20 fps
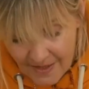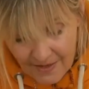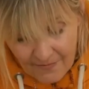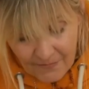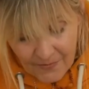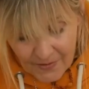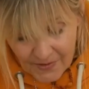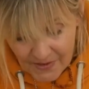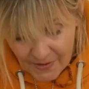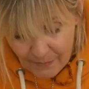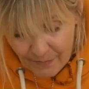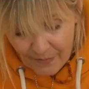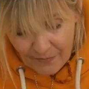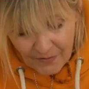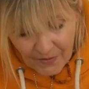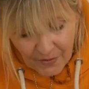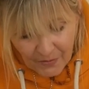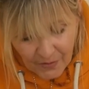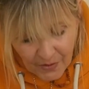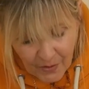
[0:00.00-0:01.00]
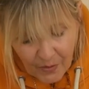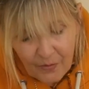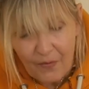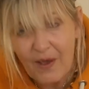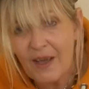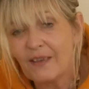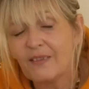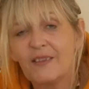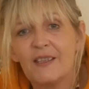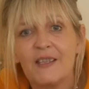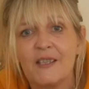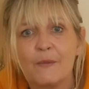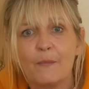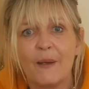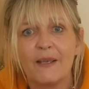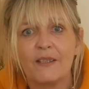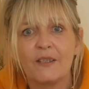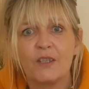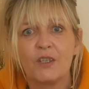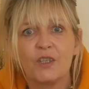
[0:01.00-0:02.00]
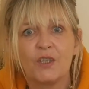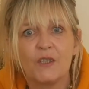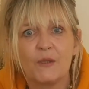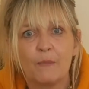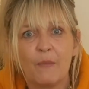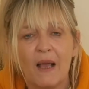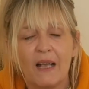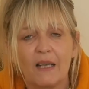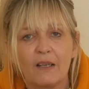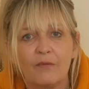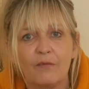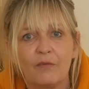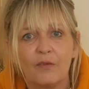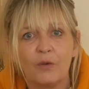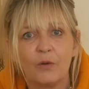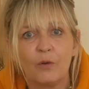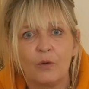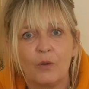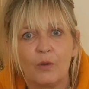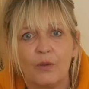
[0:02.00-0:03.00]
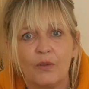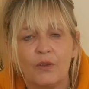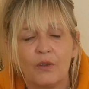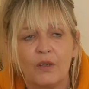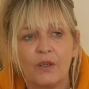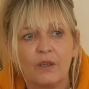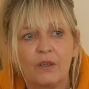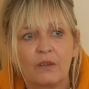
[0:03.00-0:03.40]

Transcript: For some of you, you've had these messages back and forth.